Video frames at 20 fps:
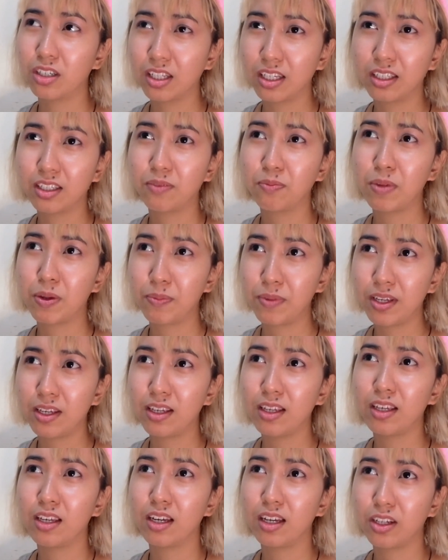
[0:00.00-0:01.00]
like, maybe,
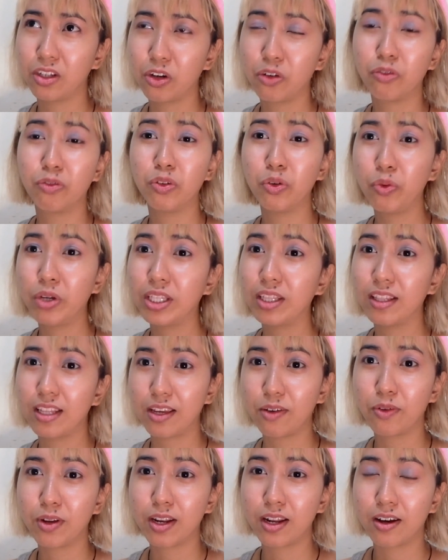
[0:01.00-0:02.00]
I don't know, fluently